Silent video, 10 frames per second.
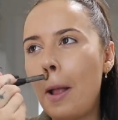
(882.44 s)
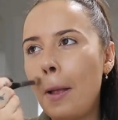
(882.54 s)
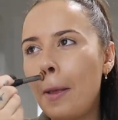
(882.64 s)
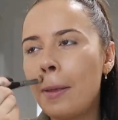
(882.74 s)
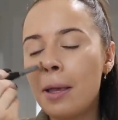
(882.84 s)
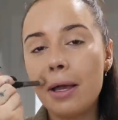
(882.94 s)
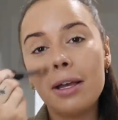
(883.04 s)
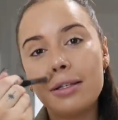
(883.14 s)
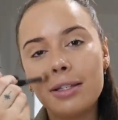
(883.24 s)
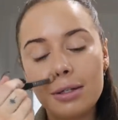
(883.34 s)
and
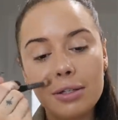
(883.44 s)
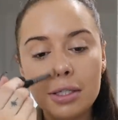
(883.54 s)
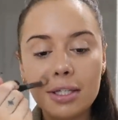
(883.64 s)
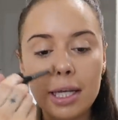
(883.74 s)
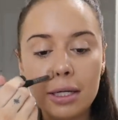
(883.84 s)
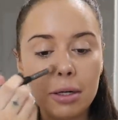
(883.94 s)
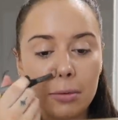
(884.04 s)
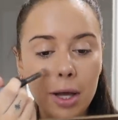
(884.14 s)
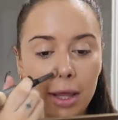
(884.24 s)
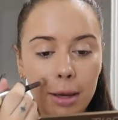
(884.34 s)
it's still just I don't
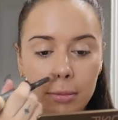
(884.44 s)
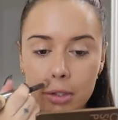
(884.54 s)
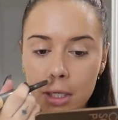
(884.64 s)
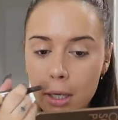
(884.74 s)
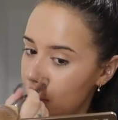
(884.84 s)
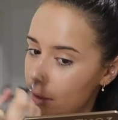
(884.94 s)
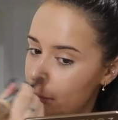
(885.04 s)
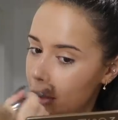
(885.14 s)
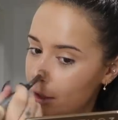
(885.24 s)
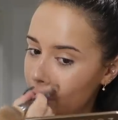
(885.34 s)
know why that happened but yeah
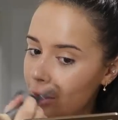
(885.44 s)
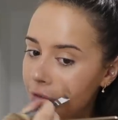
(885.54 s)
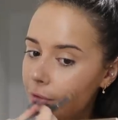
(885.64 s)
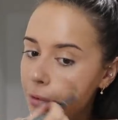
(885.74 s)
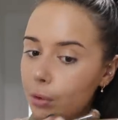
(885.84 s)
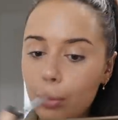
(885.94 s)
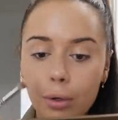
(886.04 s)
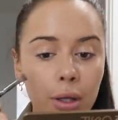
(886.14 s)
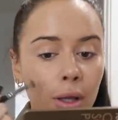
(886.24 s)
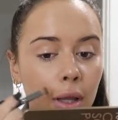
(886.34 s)
we're going
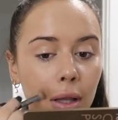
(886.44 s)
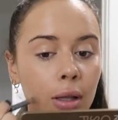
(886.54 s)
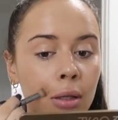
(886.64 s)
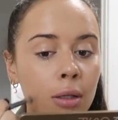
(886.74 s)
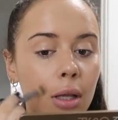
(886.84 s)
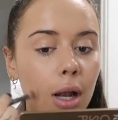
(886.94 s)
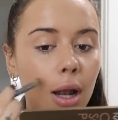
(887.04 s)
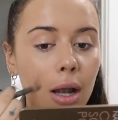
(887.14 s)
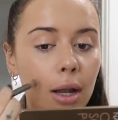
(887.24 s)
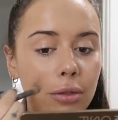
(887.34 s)
for
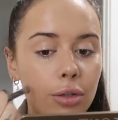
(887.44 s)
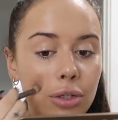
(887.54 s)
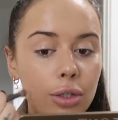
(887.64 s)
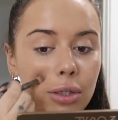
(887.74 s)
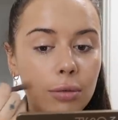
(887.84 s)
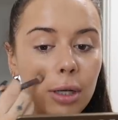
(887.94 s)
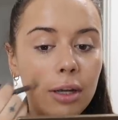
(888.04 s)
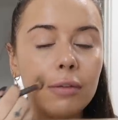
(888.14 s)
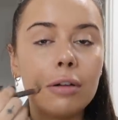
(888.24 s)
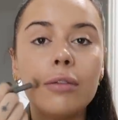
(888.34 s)
lunch we're
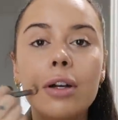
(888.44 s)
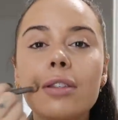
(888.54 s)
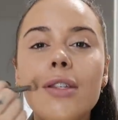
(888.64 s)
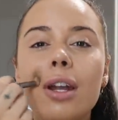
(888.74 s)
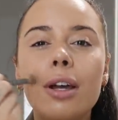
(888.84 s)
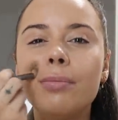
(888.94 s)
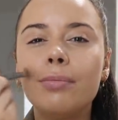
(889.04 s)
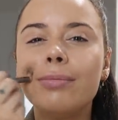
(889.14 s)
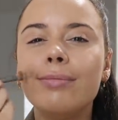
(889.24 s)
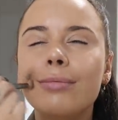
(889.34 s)
going for a roast dinner
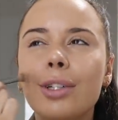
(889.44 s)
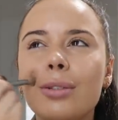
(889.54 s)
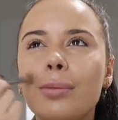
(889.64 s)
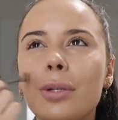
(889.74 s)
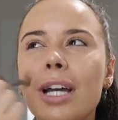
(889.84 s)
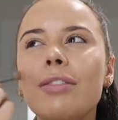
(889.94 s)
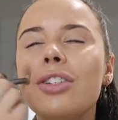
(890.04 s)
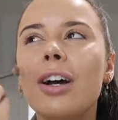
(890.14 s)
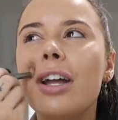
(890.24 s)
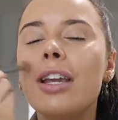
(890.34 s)
which we
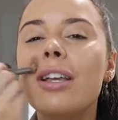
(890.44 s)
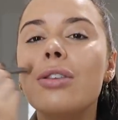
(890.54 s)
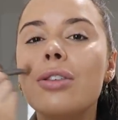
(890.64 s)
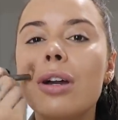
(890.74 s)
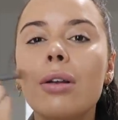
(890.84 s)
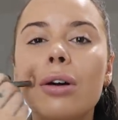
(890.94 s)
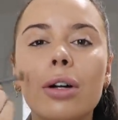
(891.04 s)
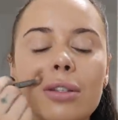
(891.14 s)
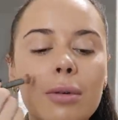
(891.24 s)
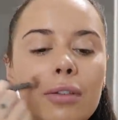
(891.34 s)
haven't done in so
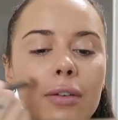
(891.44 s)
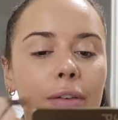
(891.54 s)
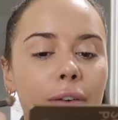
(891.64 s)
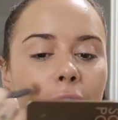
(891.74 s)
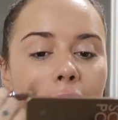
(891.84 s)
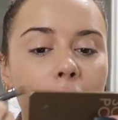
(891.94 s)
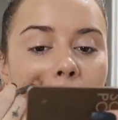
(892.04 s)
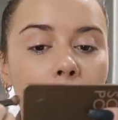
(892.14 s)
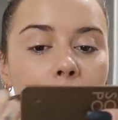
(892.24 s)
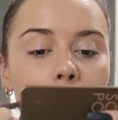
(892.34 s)
long it's one of our favorite
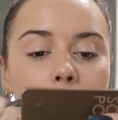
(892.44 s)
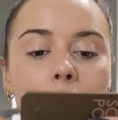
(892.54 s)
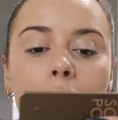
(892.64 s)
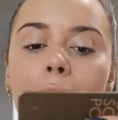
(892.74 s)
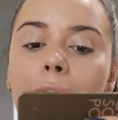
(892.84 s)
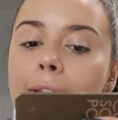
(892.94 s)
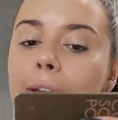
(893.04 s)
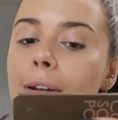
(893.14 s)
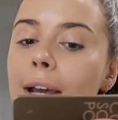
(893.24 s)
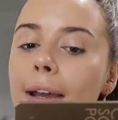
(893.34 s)
things to do on a
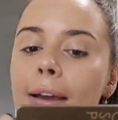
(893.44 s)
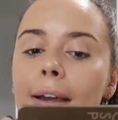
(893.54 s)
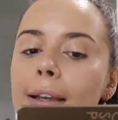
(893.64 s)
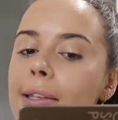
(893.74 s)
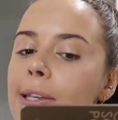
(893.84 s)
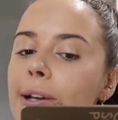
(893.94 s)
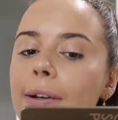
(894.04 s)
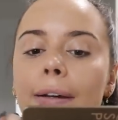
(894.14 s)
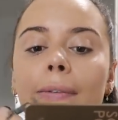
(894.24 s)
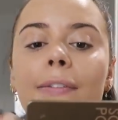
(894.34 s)
Sunday
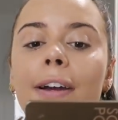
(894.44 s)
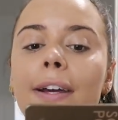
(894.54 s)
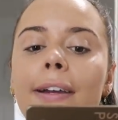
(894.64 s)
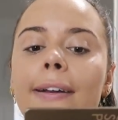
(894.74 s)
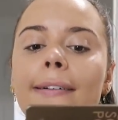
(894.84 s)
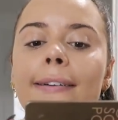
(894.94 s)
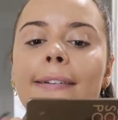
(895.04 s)
so I'm very